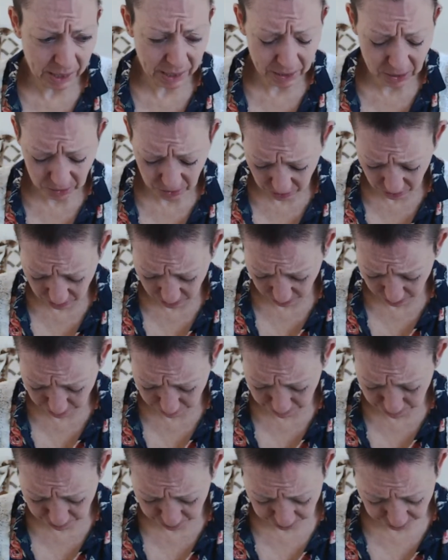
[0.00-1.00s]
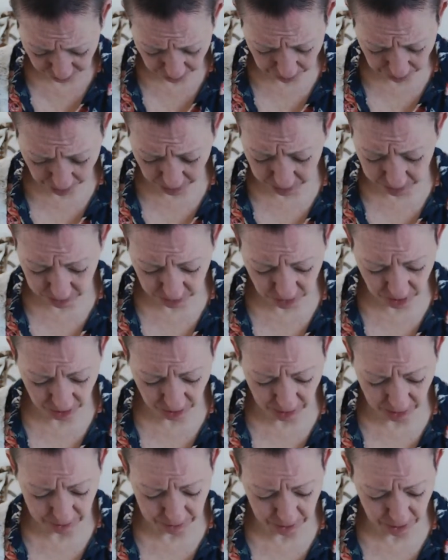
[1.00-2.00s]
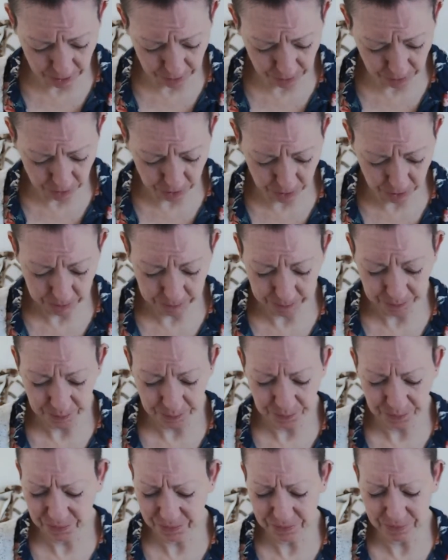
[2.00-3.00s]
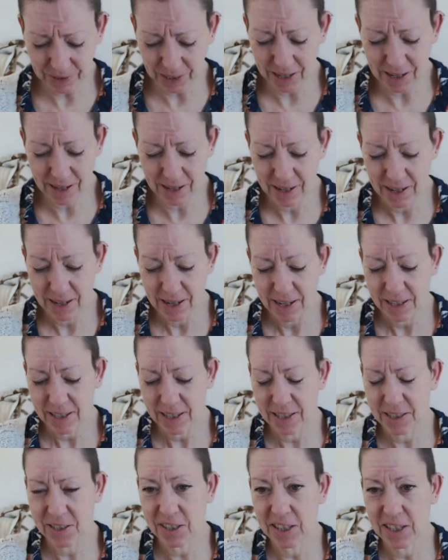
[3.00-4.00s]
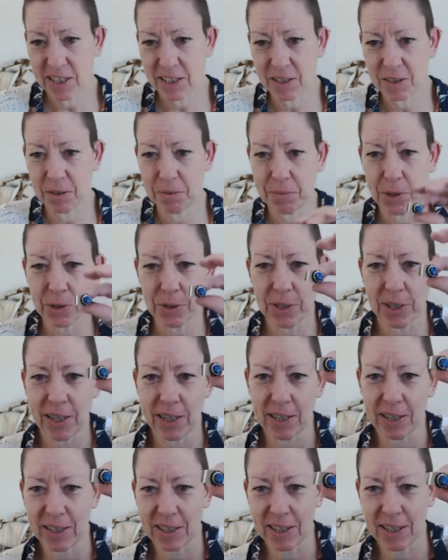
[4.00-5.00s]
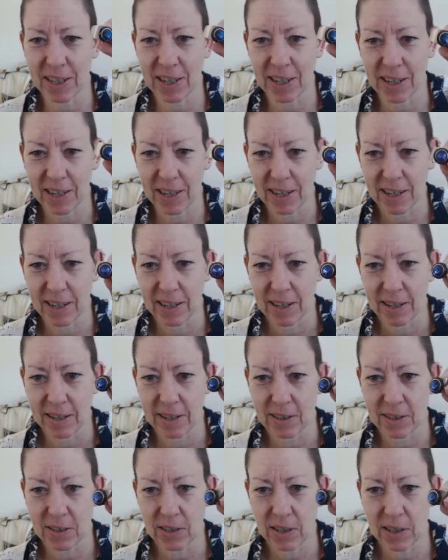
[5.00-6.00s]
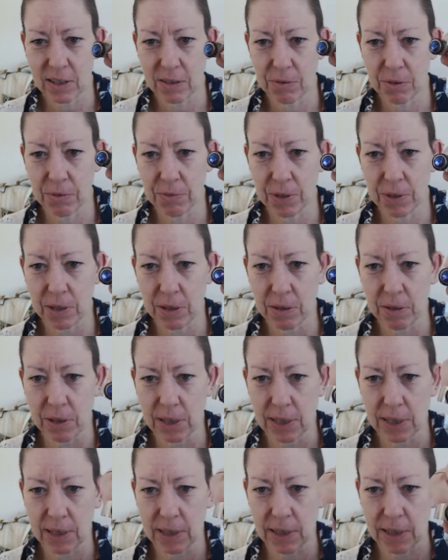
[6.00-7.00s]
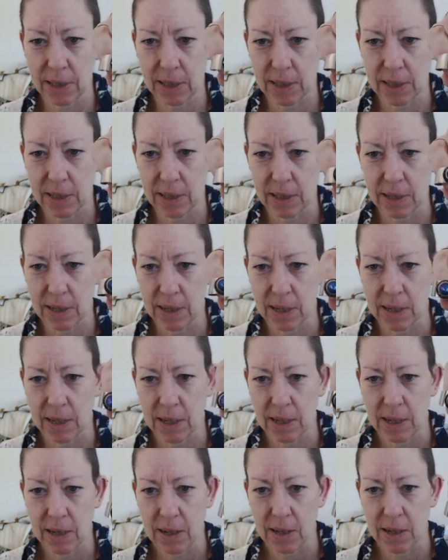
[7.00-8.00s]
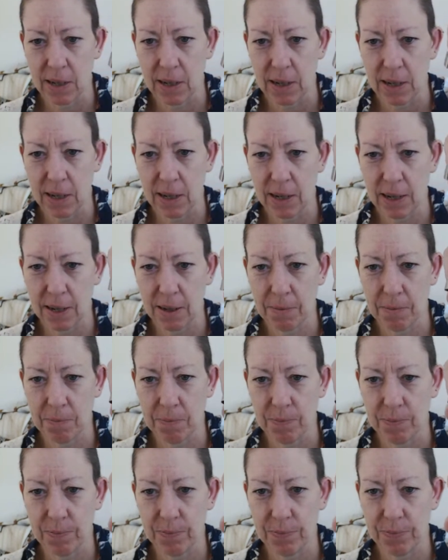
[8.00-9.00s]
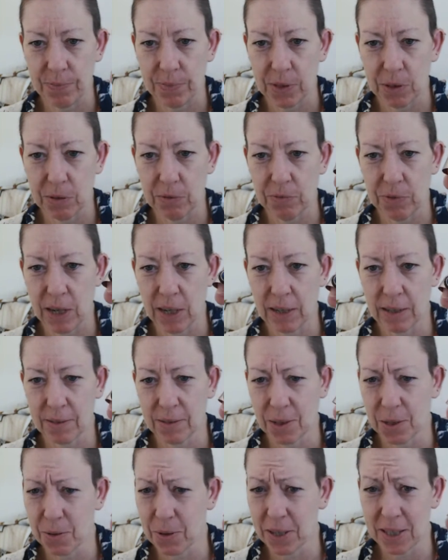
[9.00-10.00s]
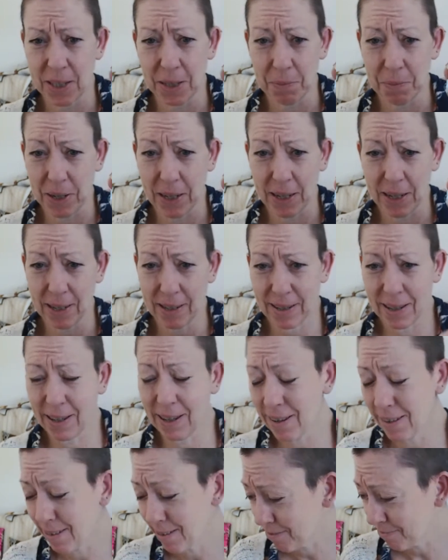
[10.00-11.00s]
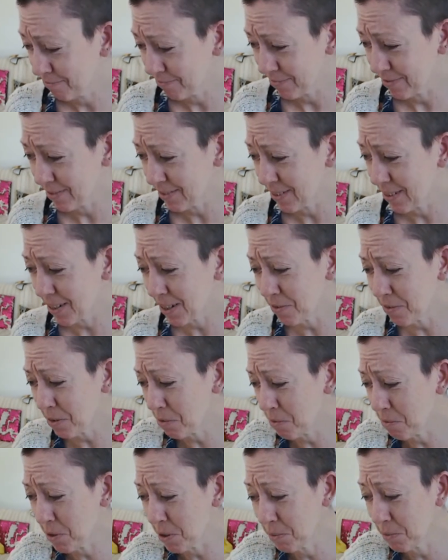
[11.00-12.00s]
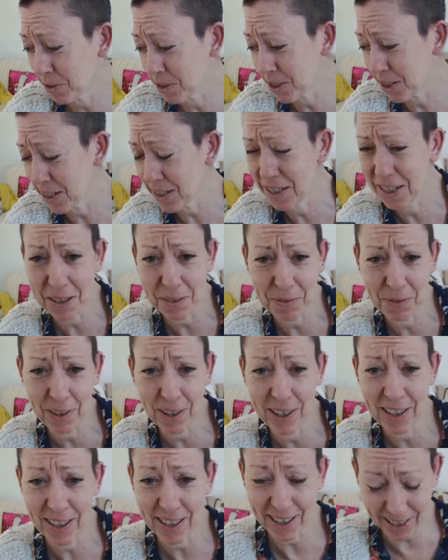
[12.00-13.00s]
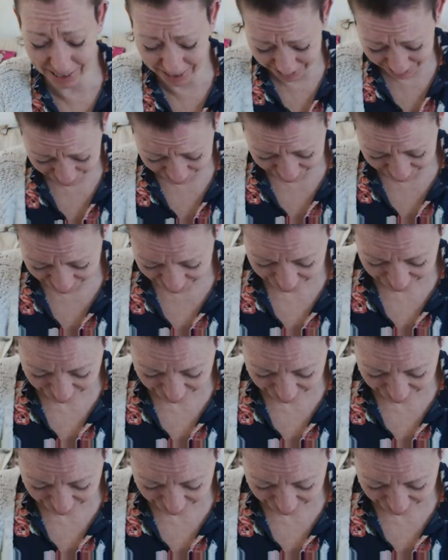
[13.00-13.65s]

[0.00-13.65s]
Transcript: it's balancing out overall. Yeah, so these little modernist, that's like a Rivoli little ring, 20p. I love it when people say stuff like that.